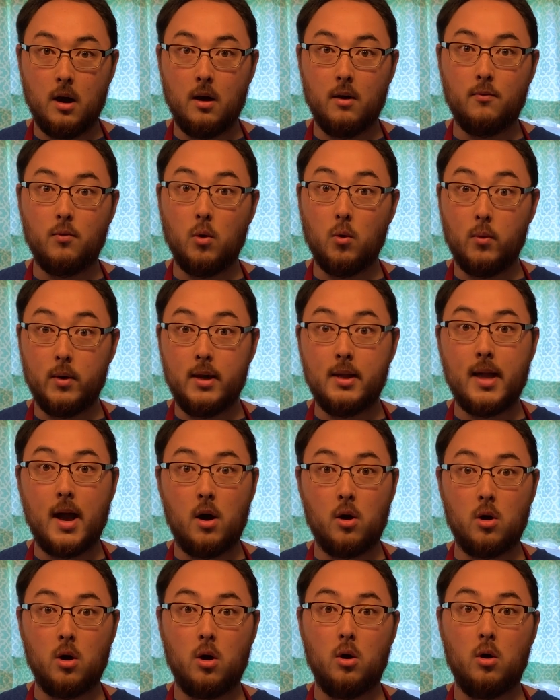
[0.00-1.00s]
of what we
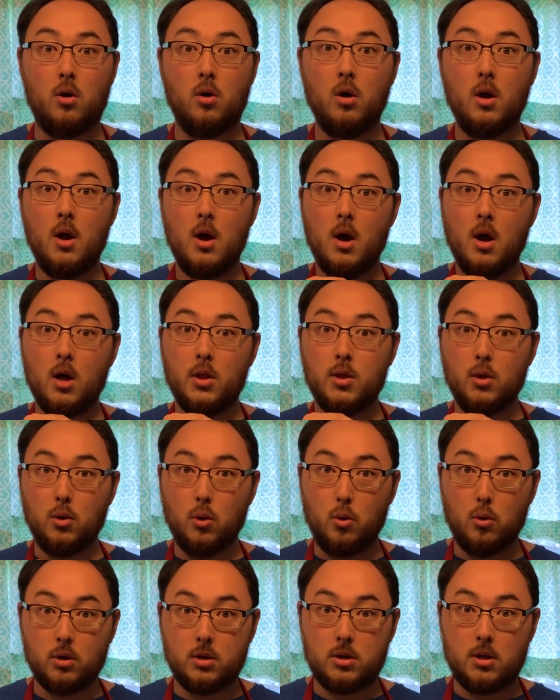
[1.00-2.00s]
now call the
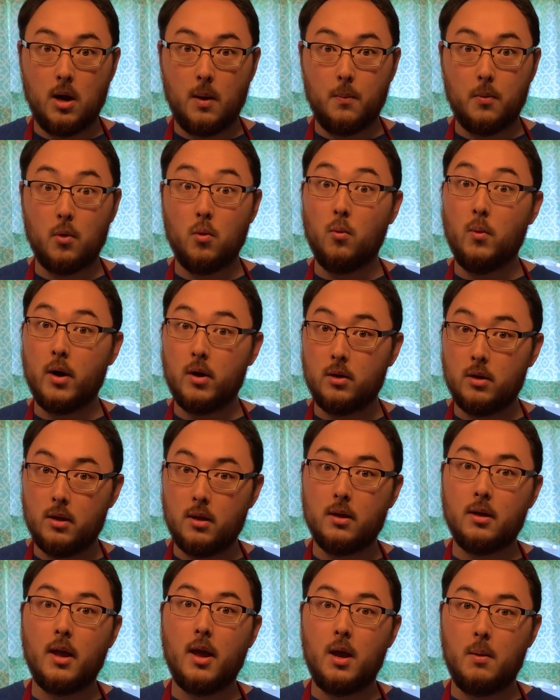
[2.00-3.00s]
Lord's Supper. And where did
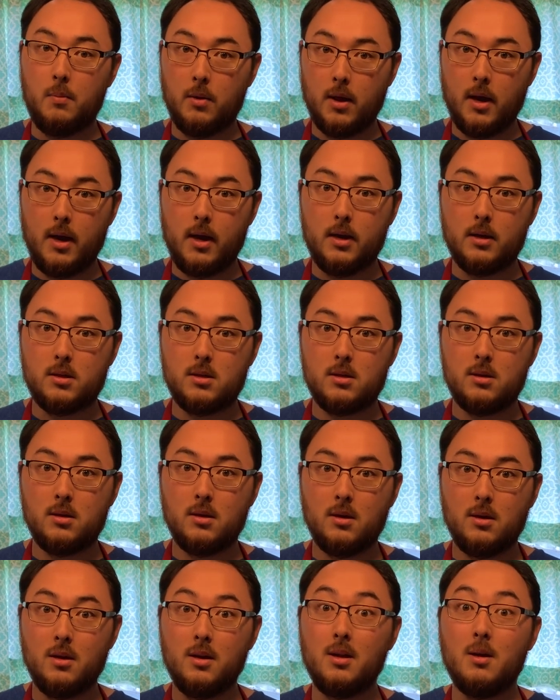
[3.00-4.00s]
it take
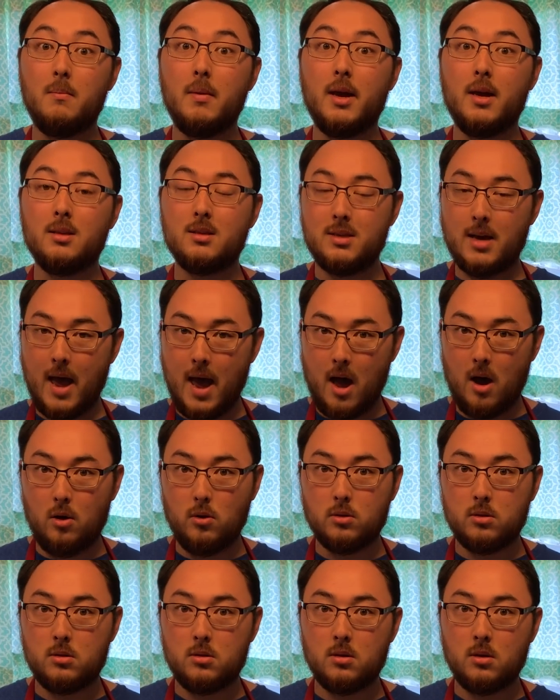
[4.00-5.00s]
place? In a man's
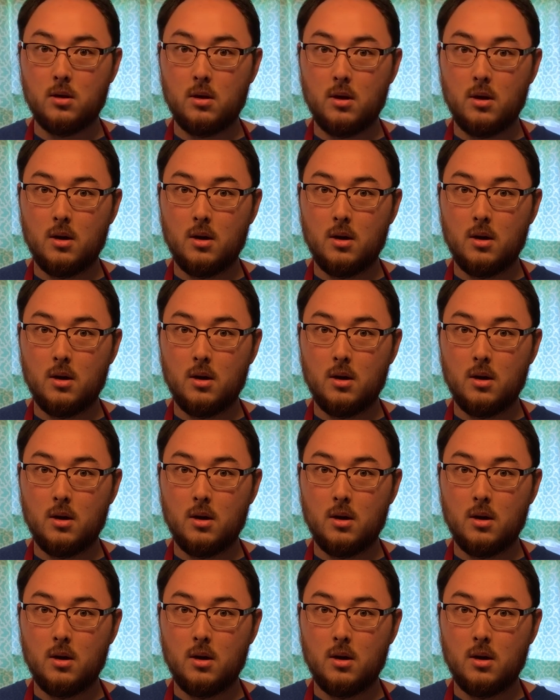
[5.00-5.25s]
house.